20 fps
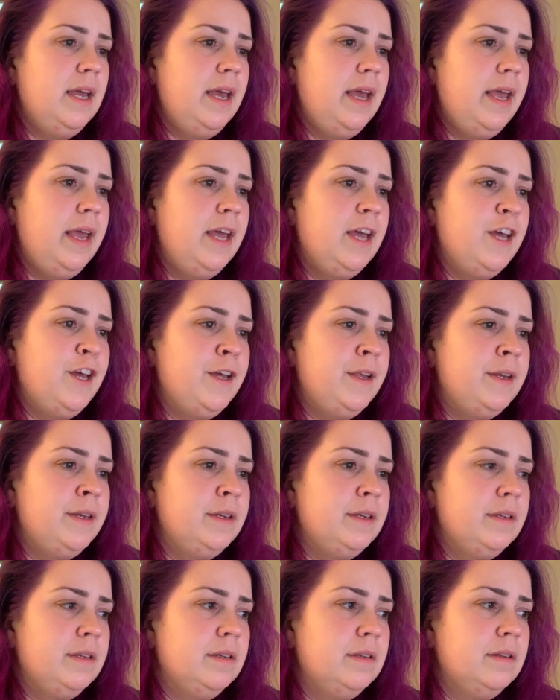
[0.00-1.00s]

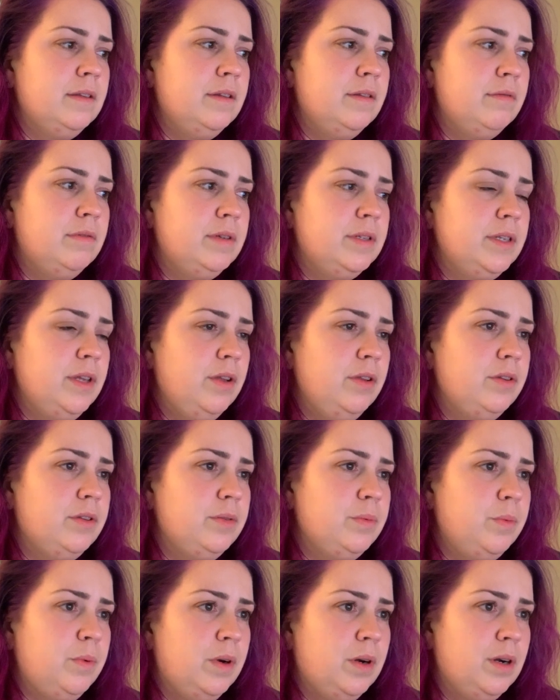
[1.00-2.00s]
and the
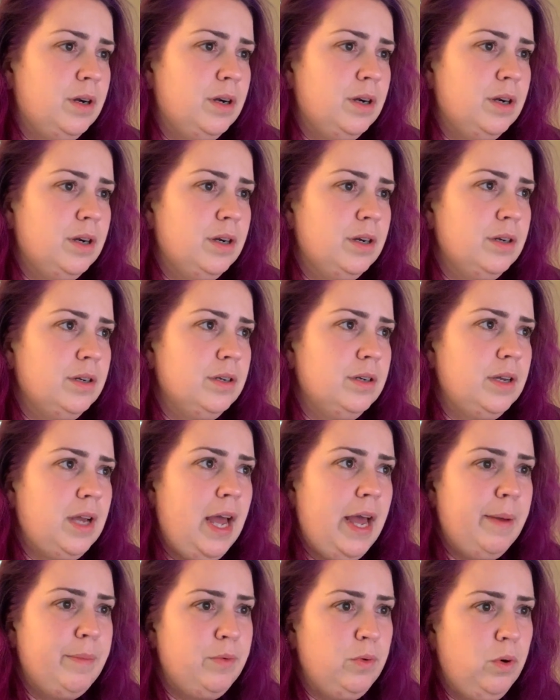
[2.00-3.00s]
results were
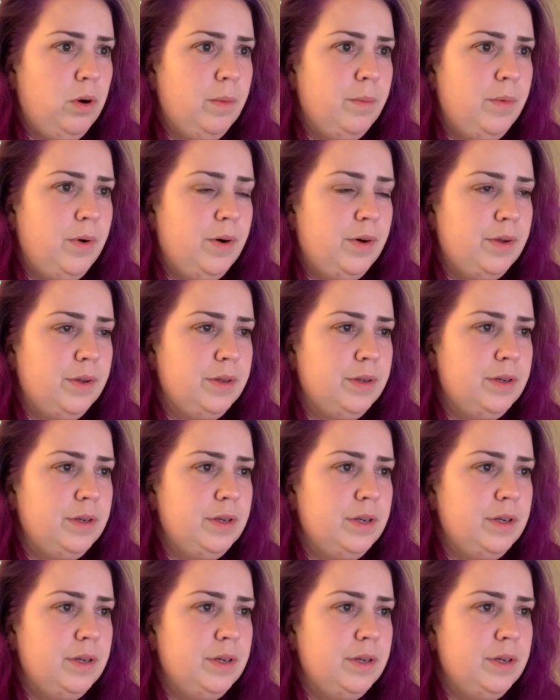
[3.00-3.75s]
abnormal.